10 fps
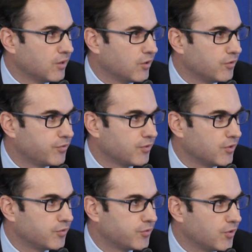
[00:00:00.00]
of
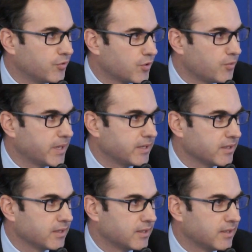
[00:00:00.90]

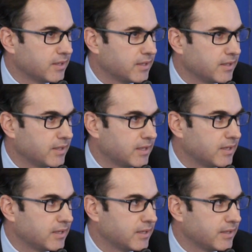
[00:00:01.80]
Romania
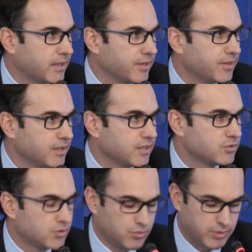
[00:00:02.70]
that I think
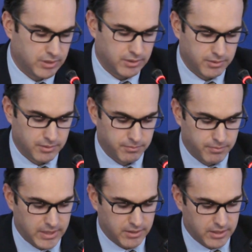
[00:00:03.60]
needs to be
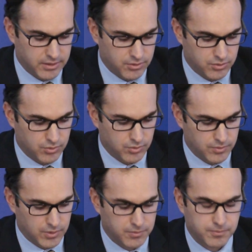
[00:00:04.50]
better
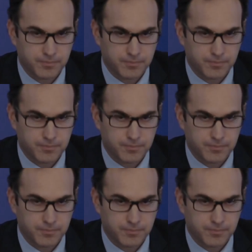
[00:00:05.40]
understood.